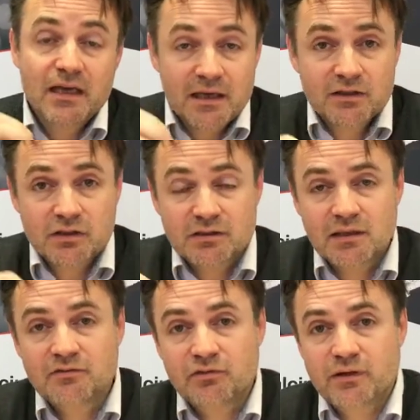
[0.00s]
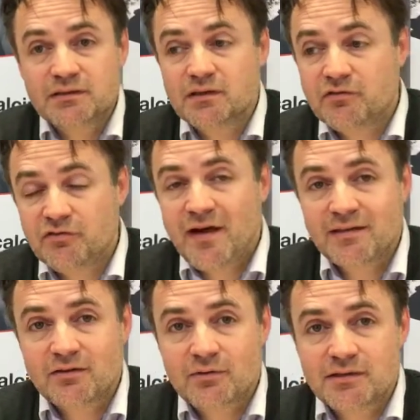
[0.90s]
It doesn't influence the
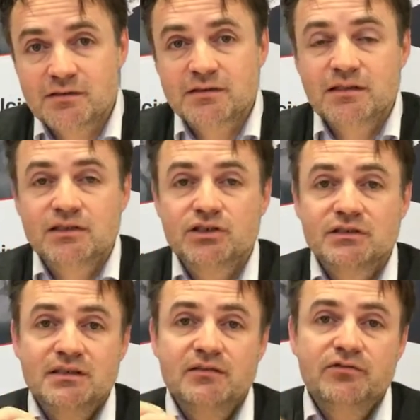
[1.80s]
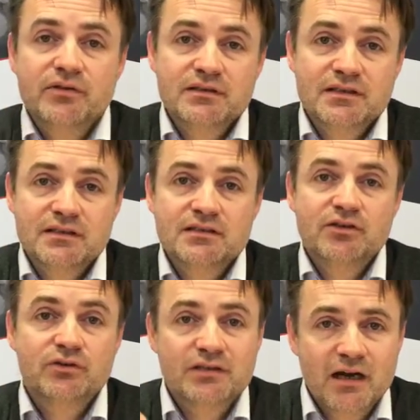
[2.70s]
final results, it just influences
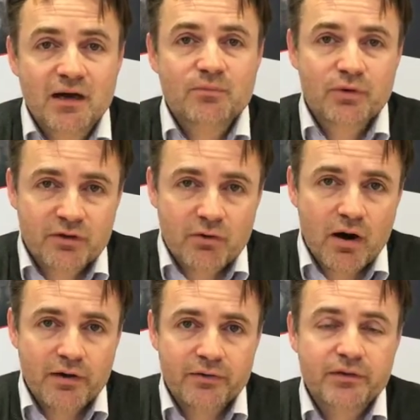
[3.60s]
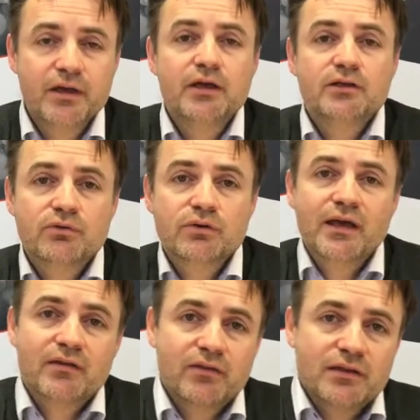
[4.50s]
the time required to
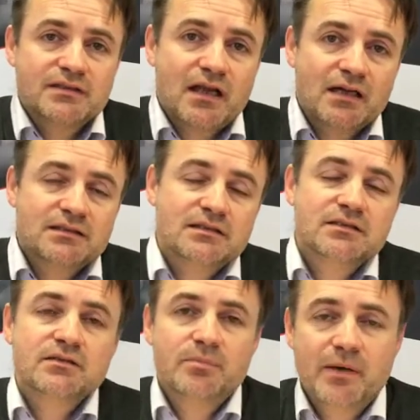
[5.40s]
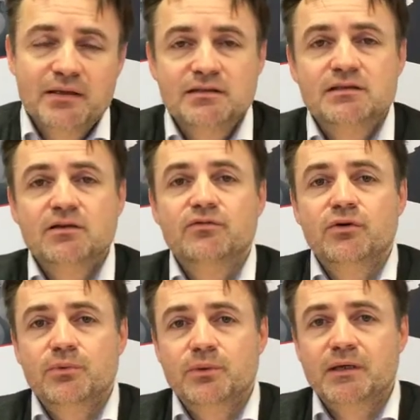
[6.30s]
get this access to the patency of
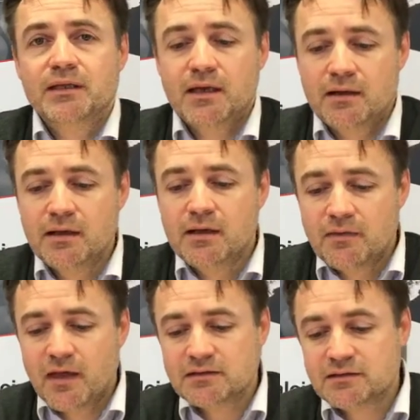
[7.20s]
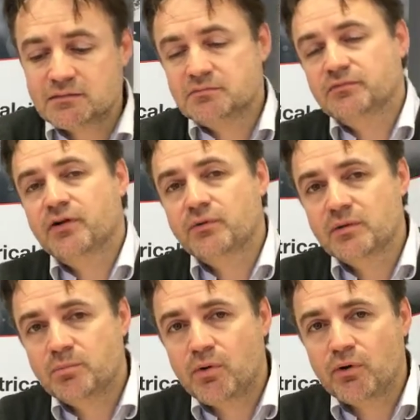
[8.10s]
the root canal. That's very
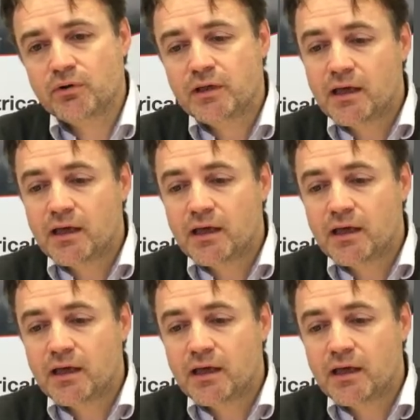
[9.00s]
important.